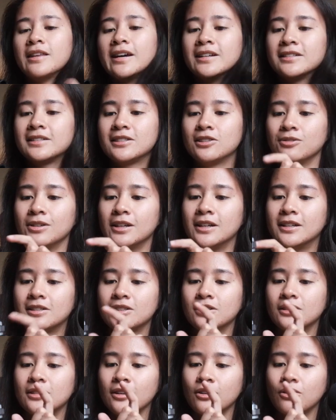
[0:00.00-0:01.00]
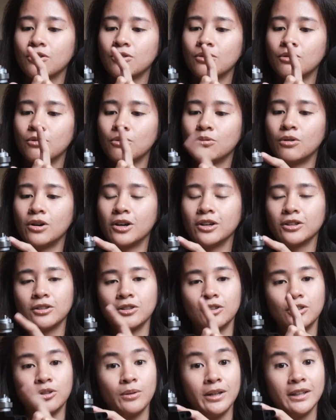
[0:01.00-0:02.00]
thanks to its
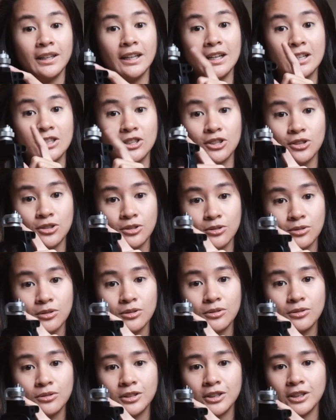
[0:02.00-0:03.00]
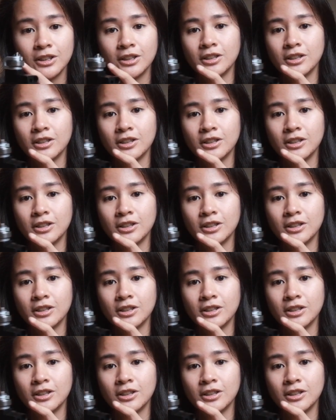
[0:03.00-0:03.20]
quarter 20 inch screw.